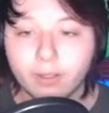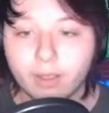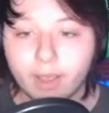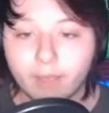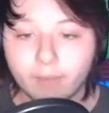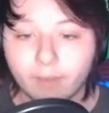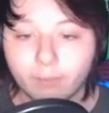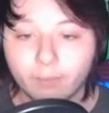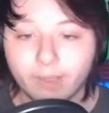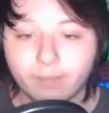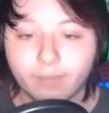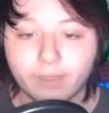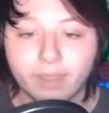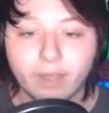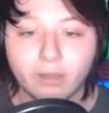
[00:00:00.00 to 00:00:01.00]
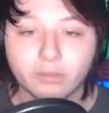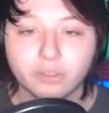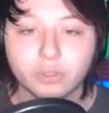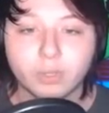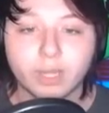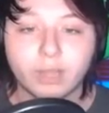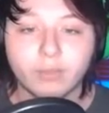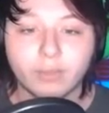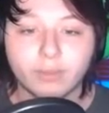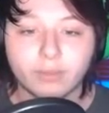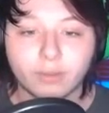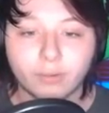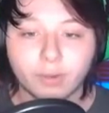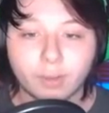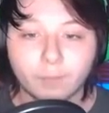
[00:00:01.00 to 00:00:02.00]
And then we have the yellow trail that's
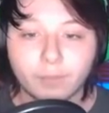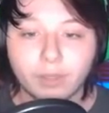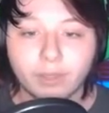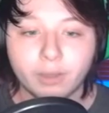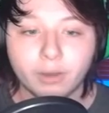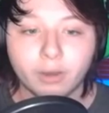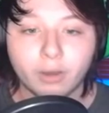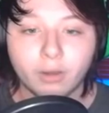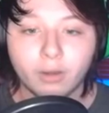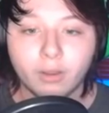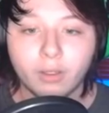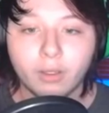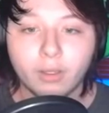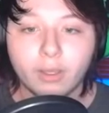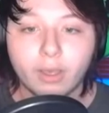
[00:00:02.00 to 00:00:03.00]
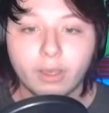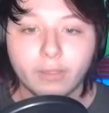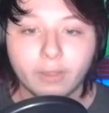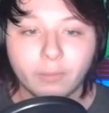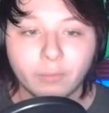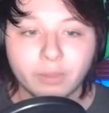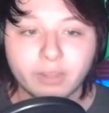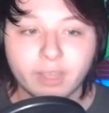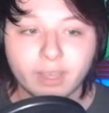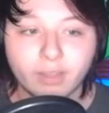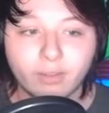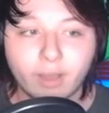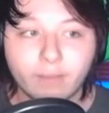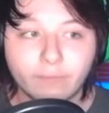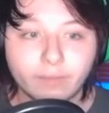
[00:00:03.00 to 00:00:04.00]
going up here and then we take a
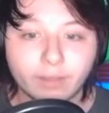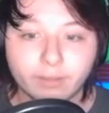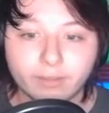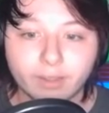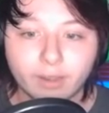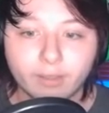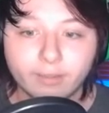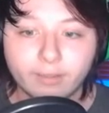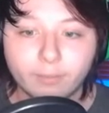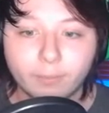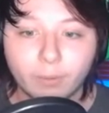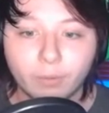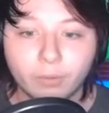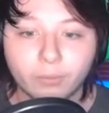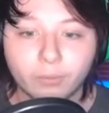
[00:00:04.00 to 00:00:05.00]
left inside of this building right